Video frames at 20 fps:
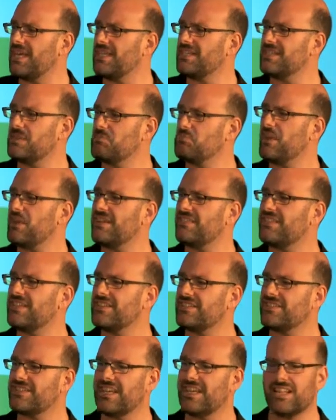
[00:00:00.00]
And embracing
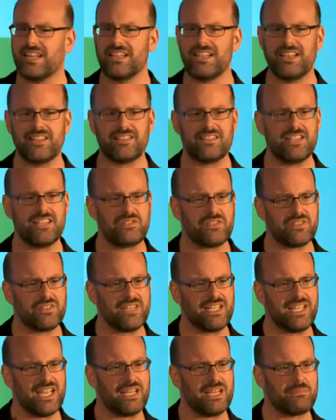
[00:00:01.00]
the scale, I think, is an
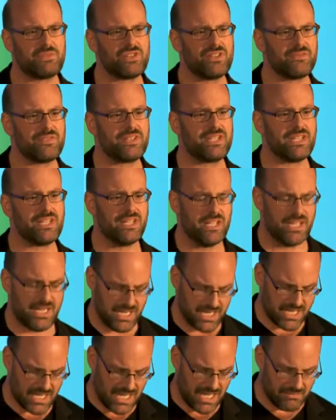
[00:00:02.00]
interesting game-shifting
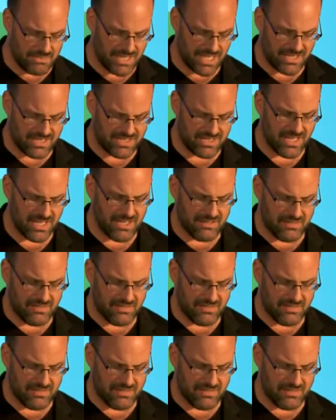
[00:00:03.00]
comment.